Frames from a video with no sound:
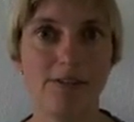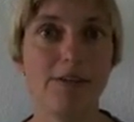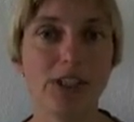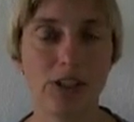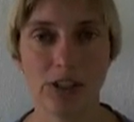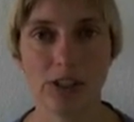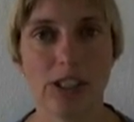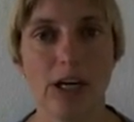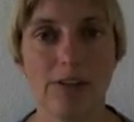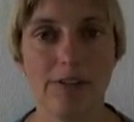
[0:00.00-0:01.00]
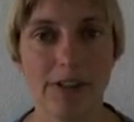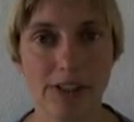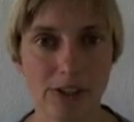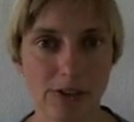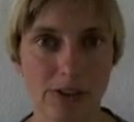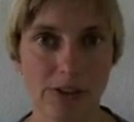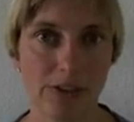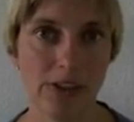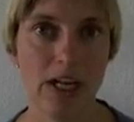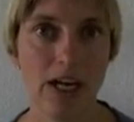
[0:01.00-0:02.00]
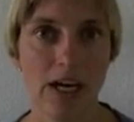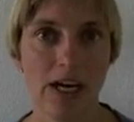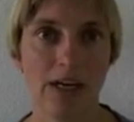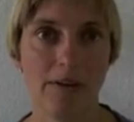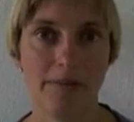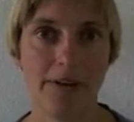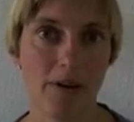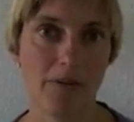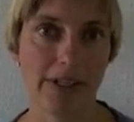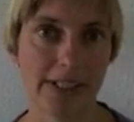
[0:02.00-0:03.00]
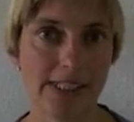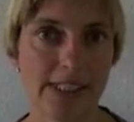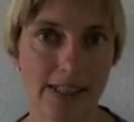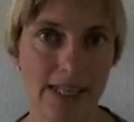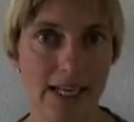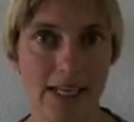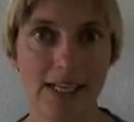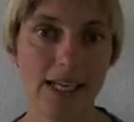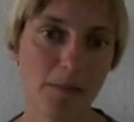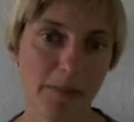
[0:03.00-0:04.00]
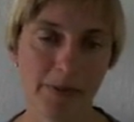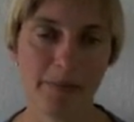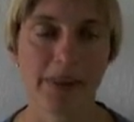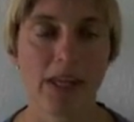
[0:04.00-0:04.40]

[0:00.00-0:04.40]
features of the social networks that they enable?